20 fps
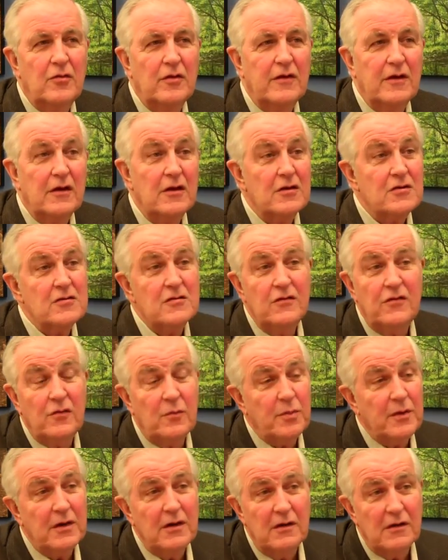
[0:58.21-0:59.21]
when they issue
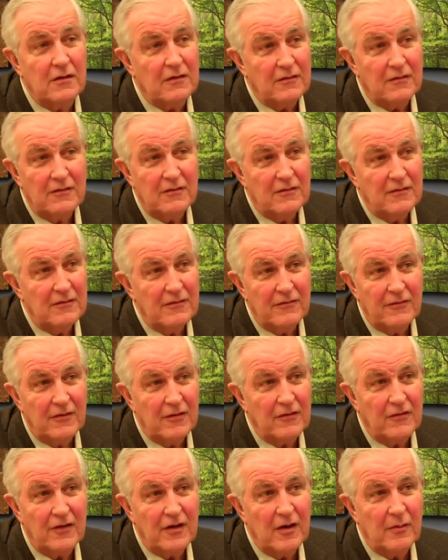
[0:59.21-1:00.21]
subpoenas,
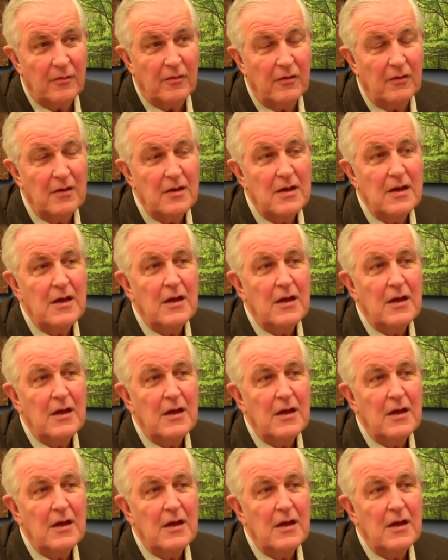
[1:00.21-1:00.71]
for example.